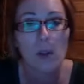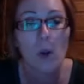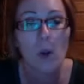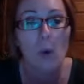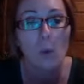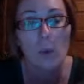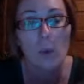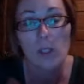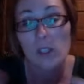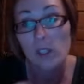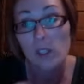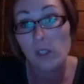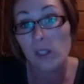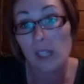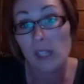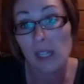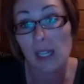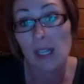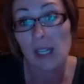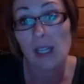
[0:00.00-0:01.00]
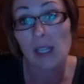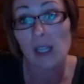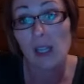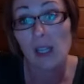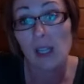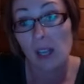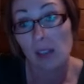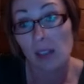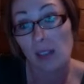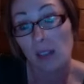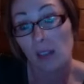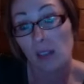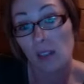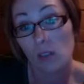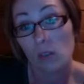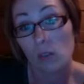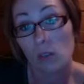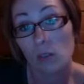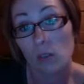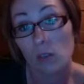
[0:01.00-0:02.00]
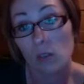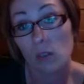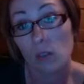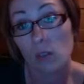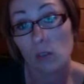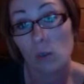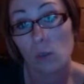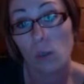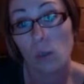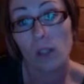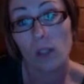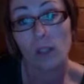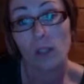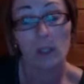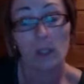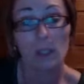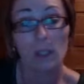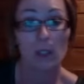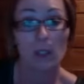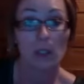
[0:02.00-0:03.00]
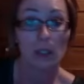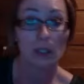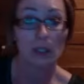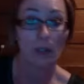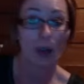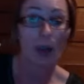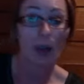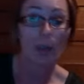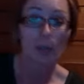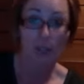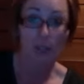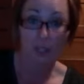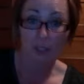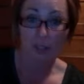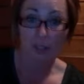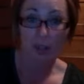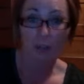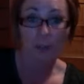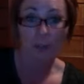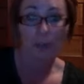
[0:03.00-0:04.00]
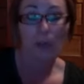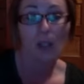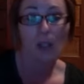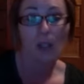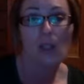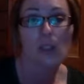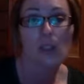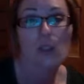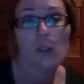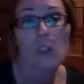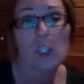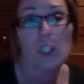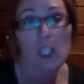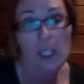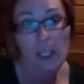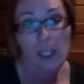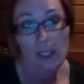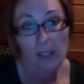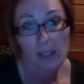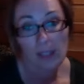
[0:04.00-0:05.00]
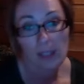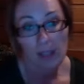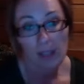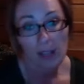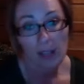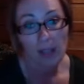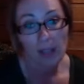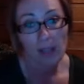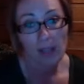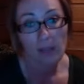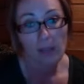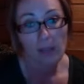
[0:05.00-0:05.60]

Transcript: What's your need? And this is this is what your options are. So she can decide.